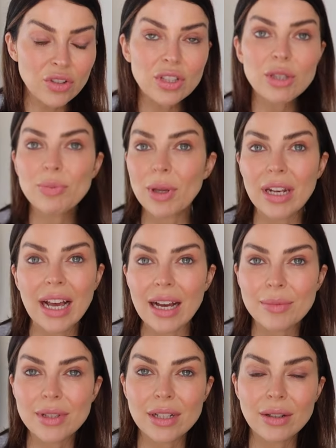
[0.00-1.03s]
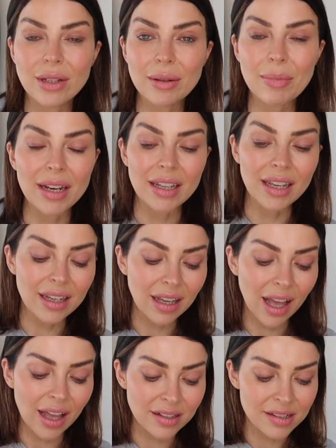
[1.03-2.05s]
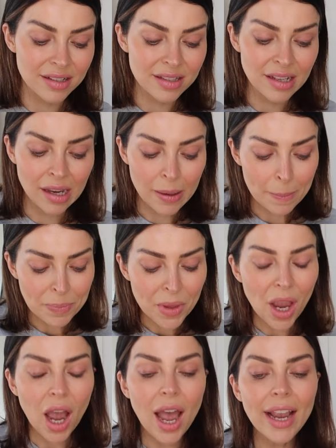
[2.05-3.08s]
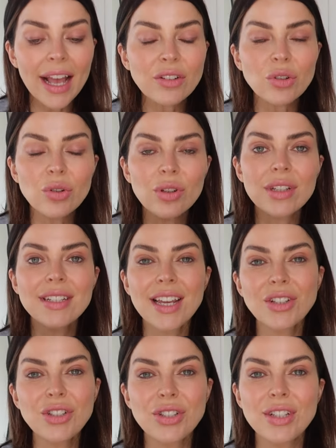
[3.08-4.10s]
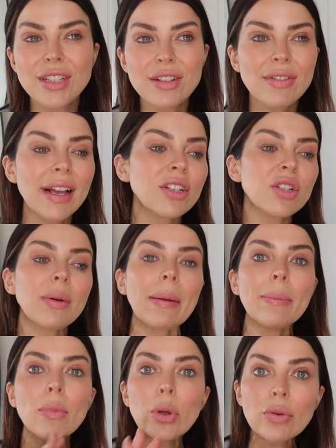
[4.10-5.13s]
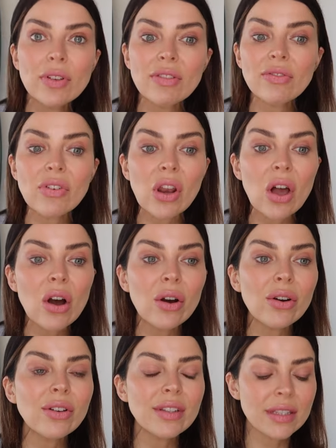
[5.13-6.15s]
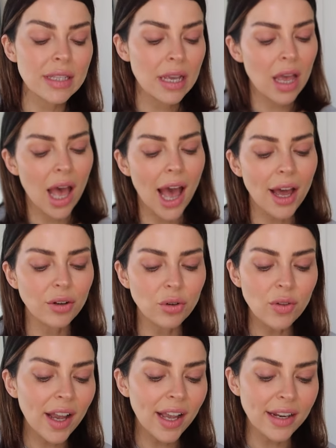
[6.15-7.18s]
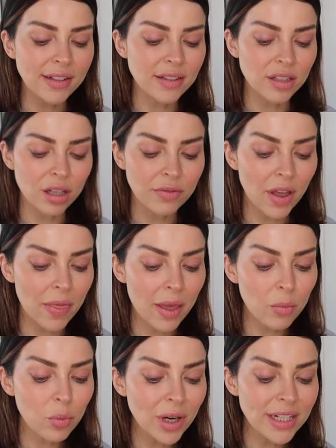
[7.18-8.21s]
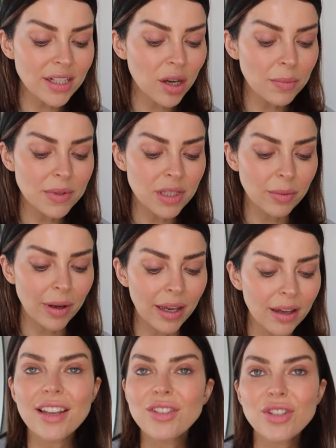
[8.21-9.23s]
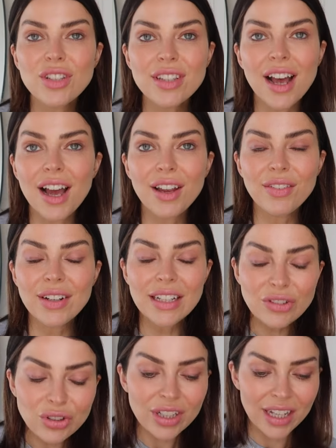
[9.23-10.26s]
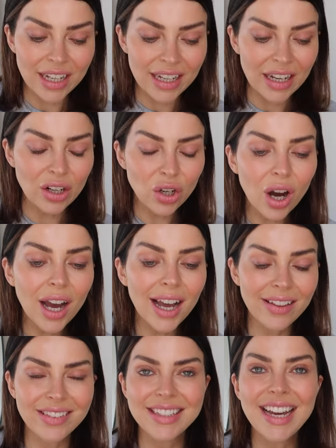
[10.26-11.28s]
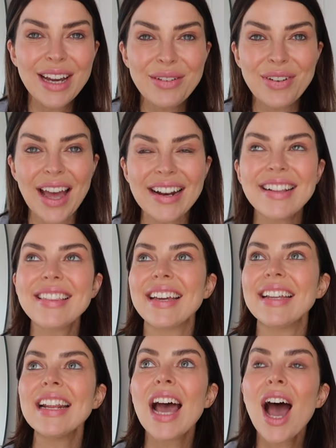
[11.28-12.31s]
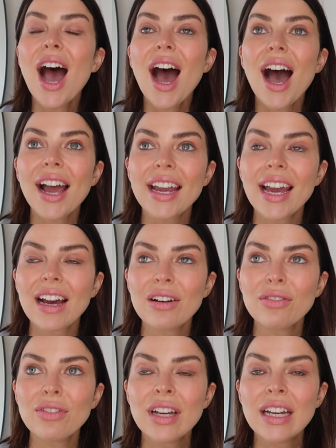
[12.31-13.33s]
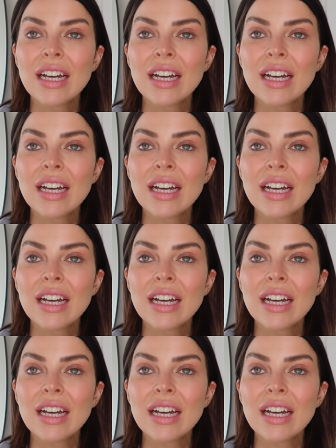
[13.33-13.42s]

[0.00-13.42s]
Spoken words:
just been absolutely manic, and I had all intentions of like doing moving vlogs and all that kind of stuff, and then when it's come to it, it's just, I literally not had the time for anything. I have